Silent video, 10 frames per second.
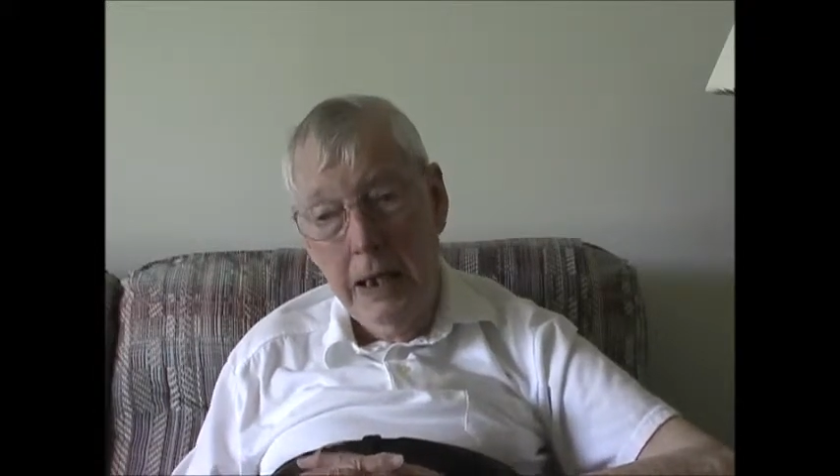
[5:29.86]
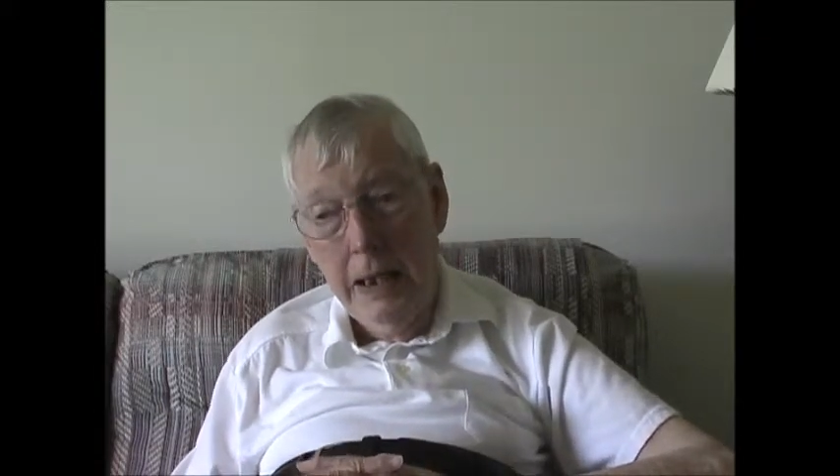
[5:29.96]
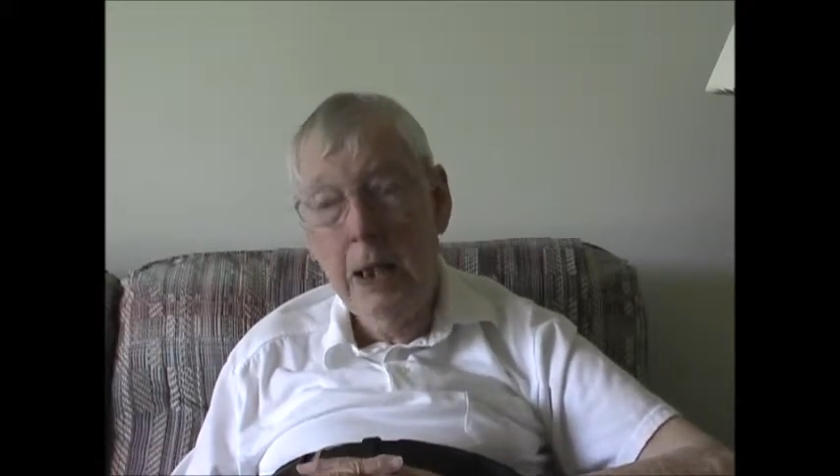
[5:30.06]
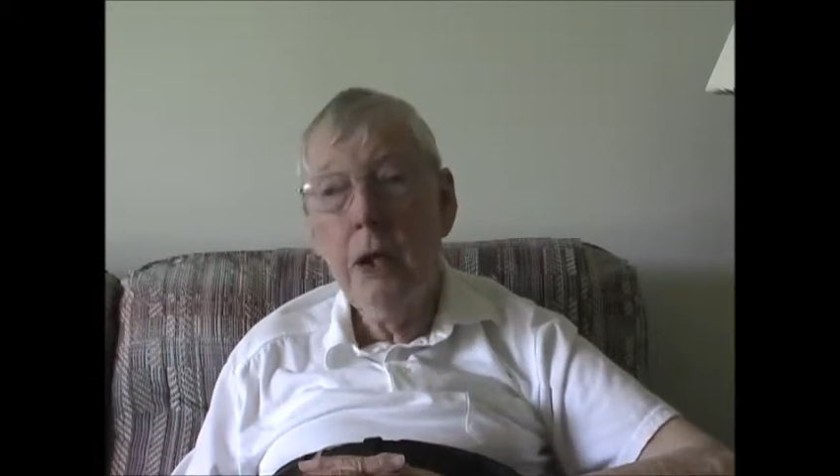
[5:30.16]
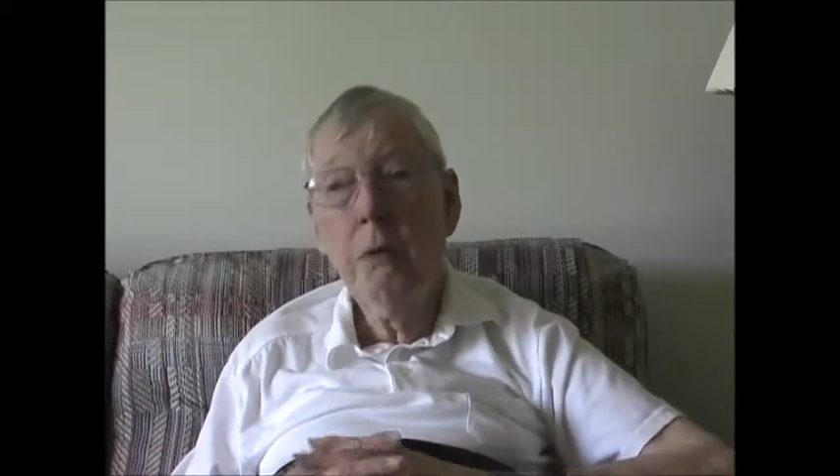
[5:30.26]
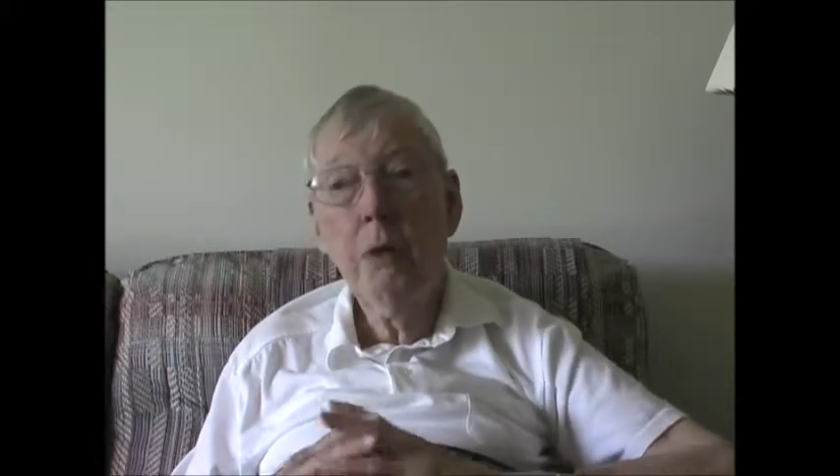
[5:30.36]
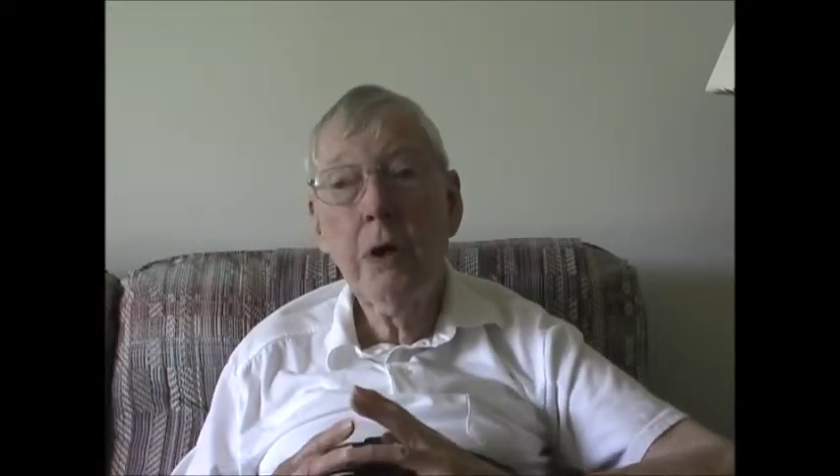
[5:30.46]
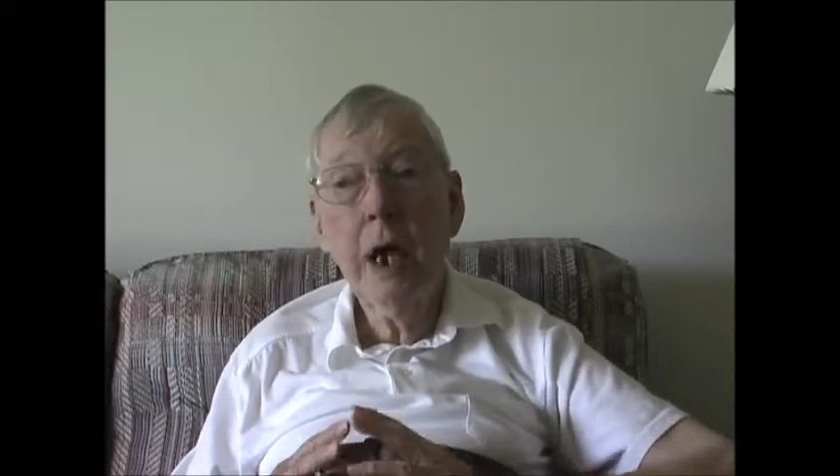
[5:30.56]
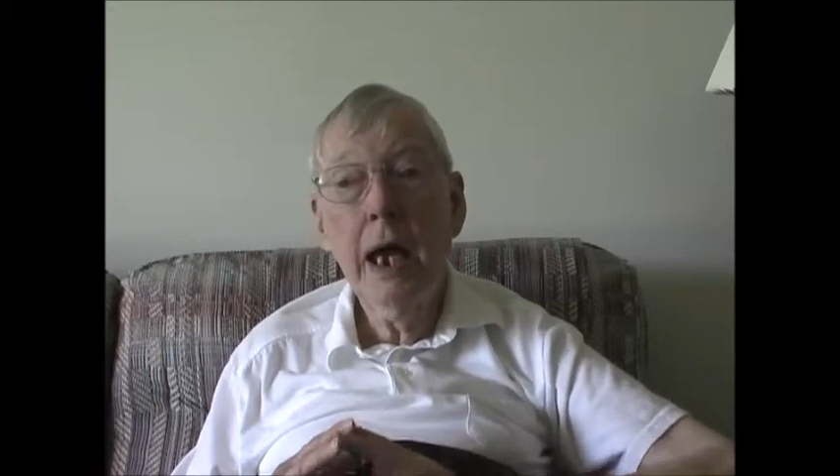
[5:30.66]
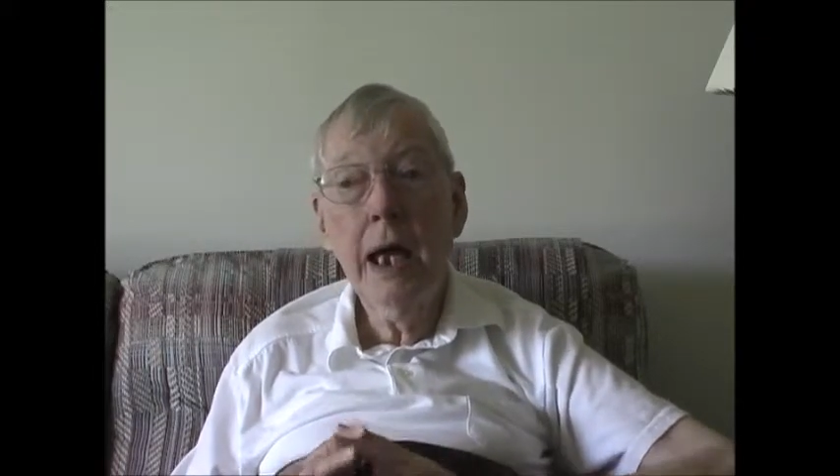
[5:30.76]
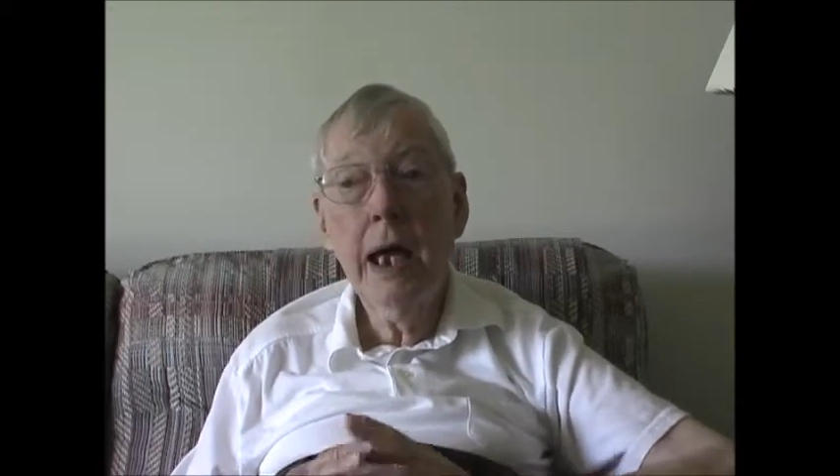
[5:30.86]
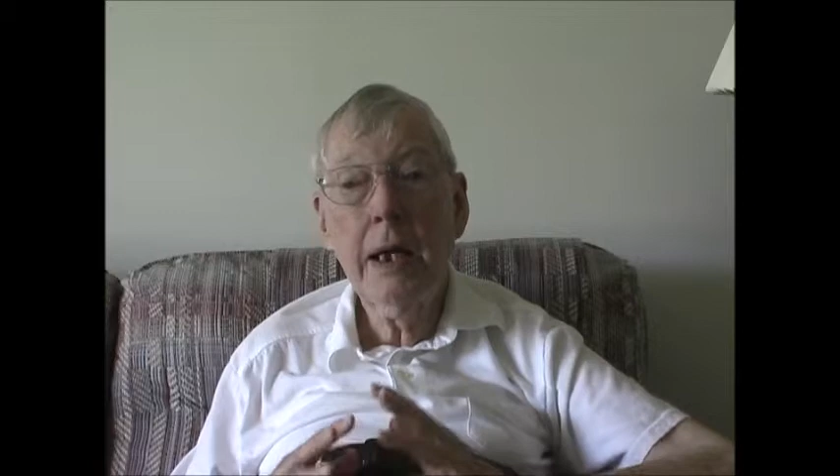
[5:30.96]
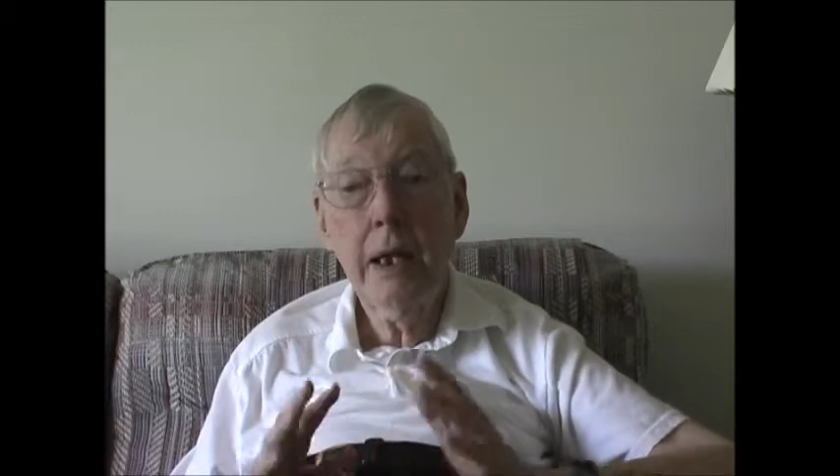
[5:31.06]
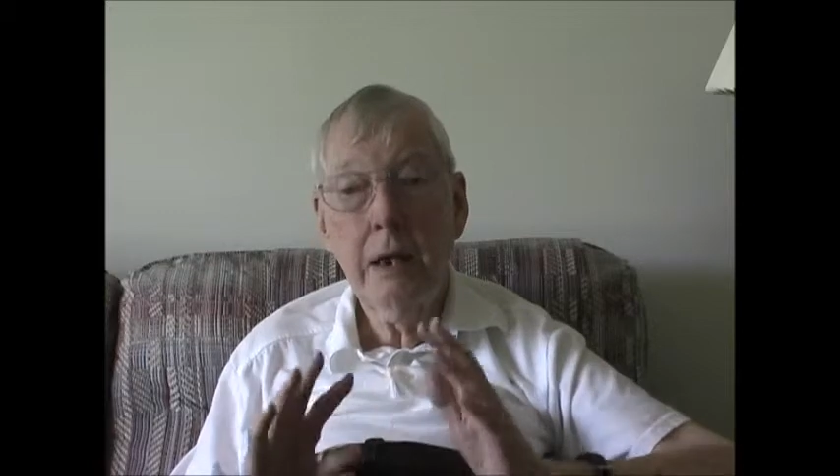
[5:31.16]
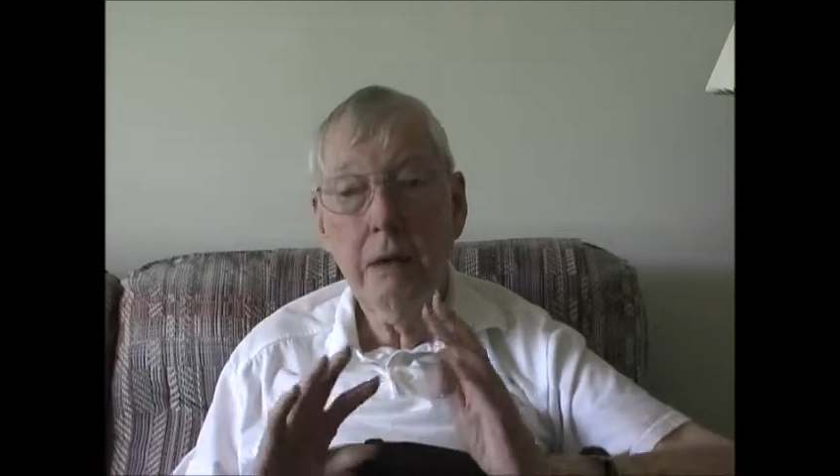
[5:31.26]
the only work I
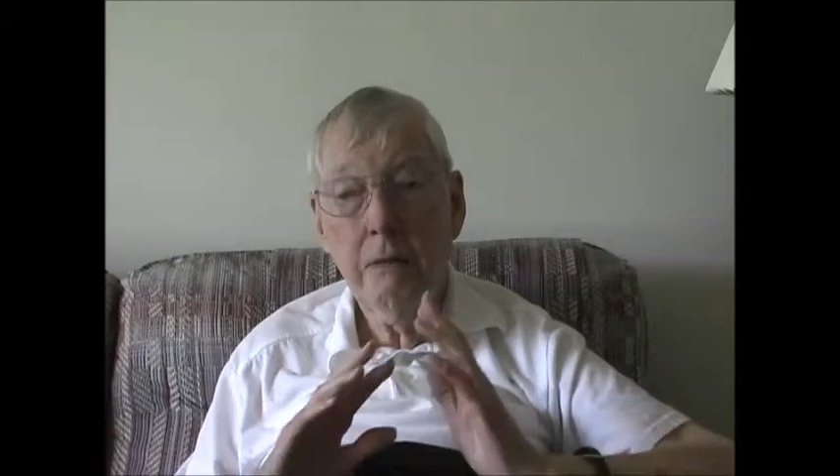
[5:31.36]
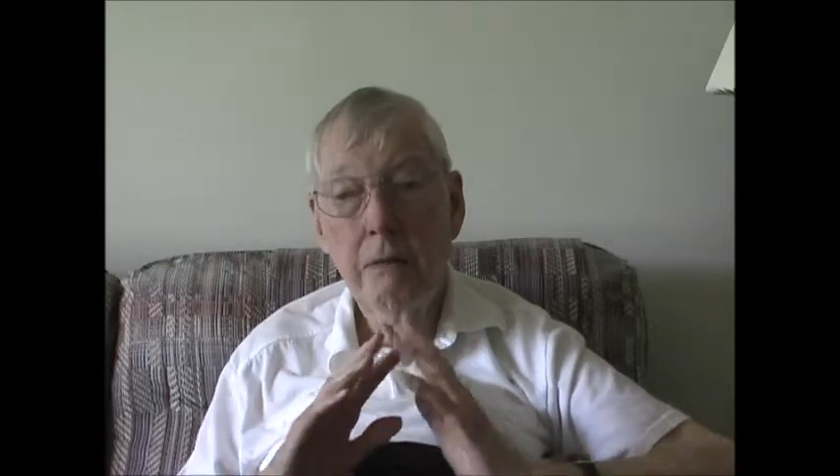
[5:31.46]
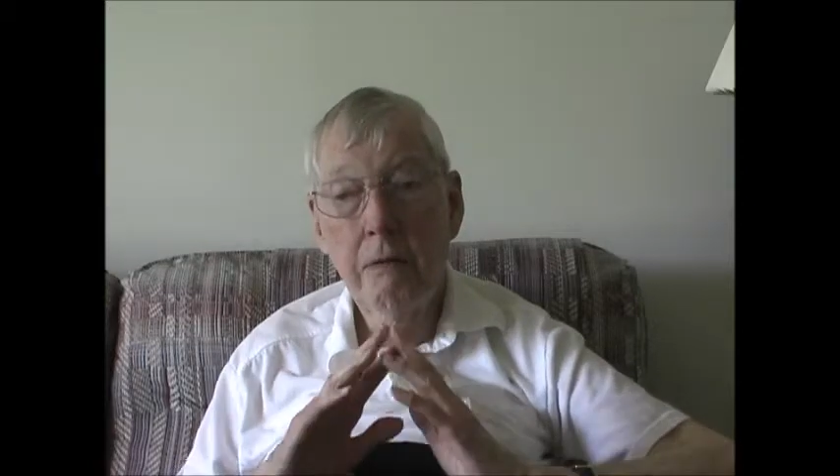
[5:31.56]
had in